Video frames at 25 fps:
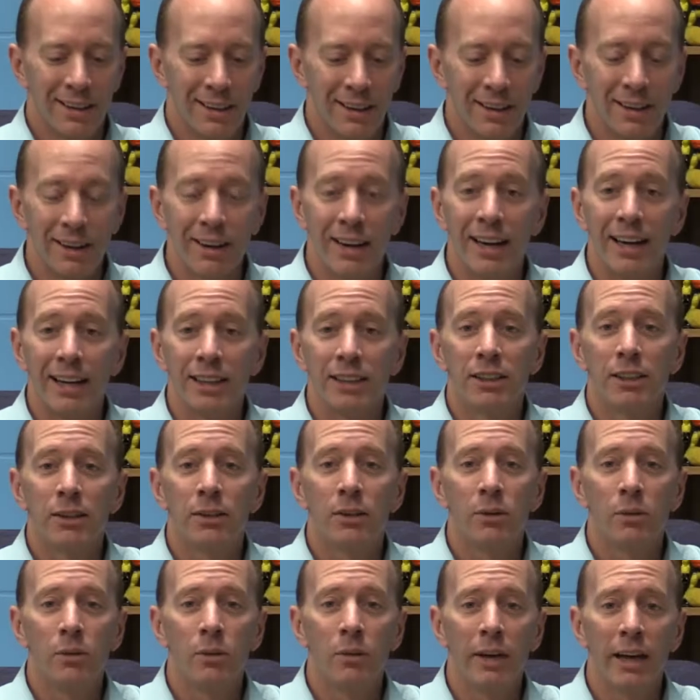All right,
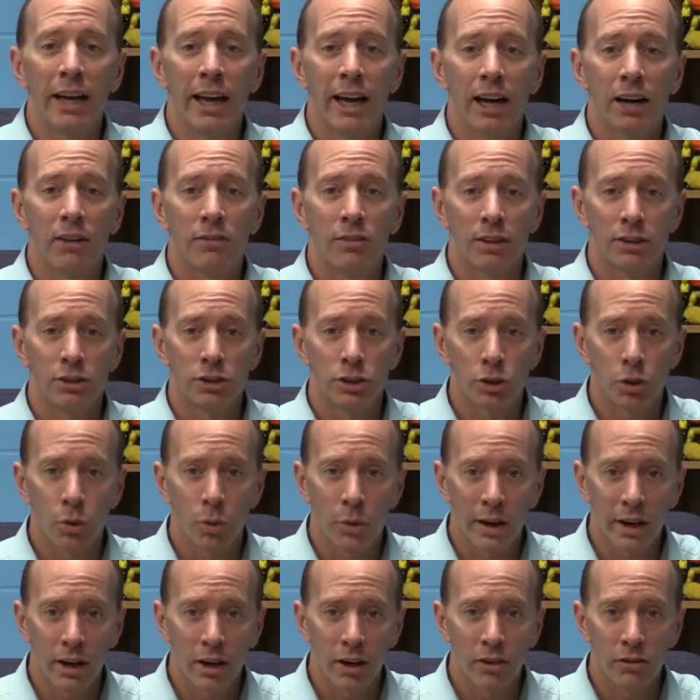we have
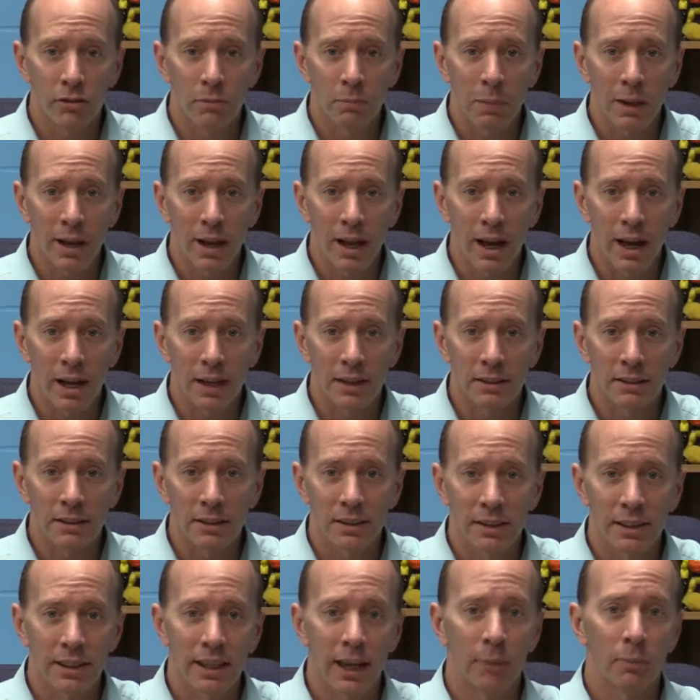12 blocks,
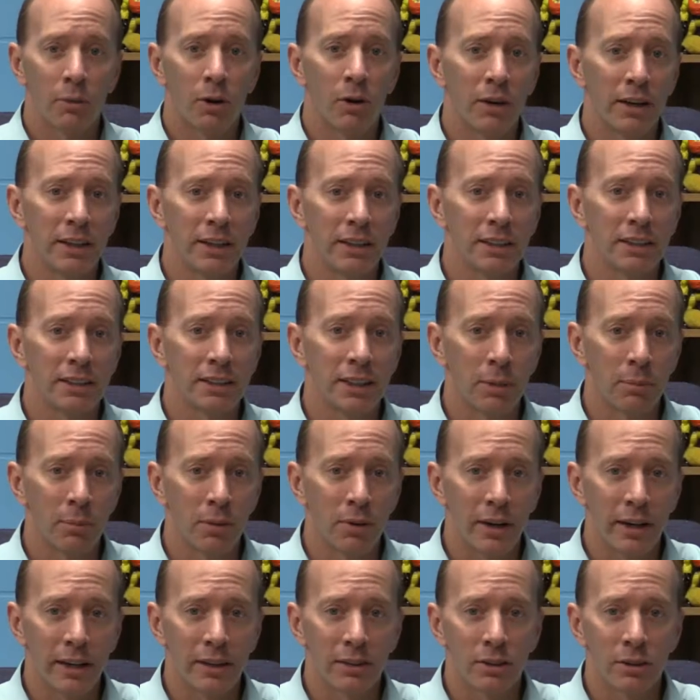and I'm going to
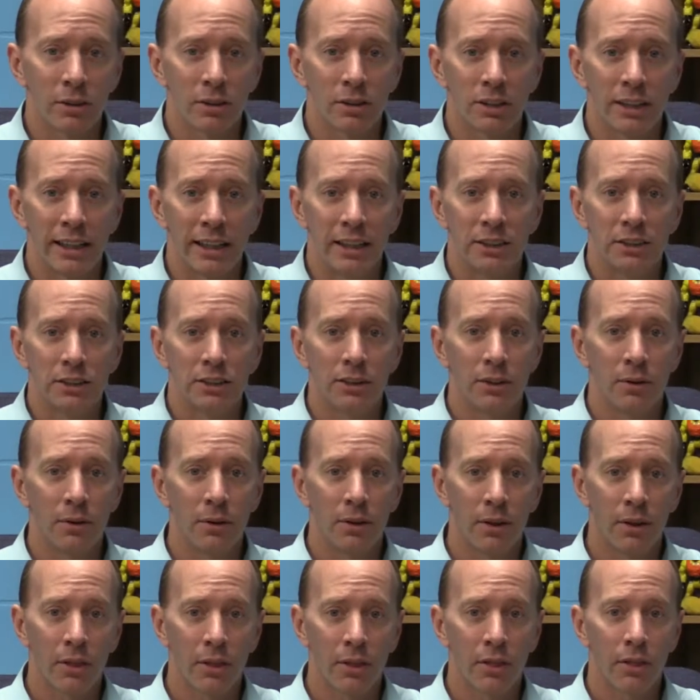separate those into
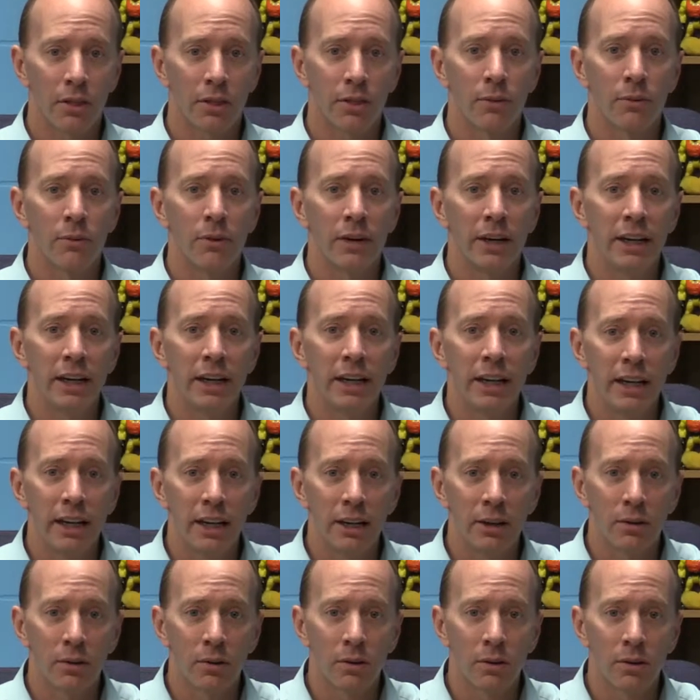three
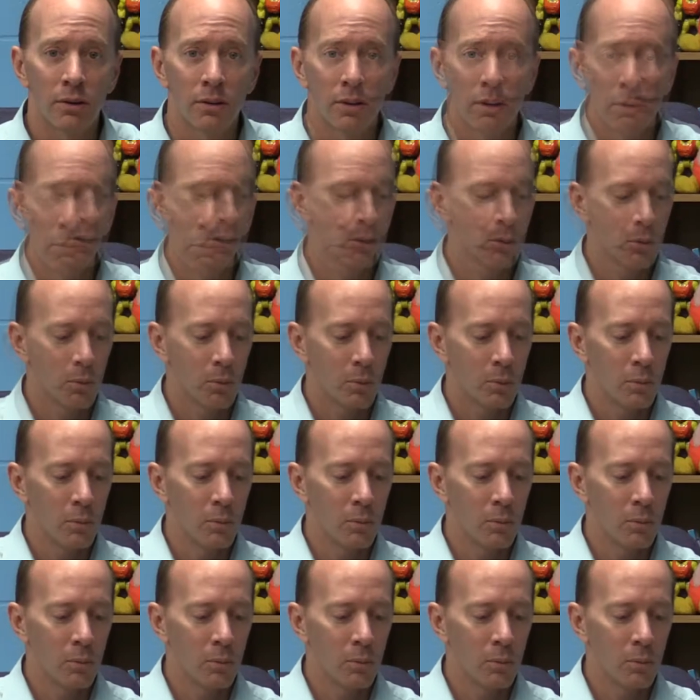equal groups.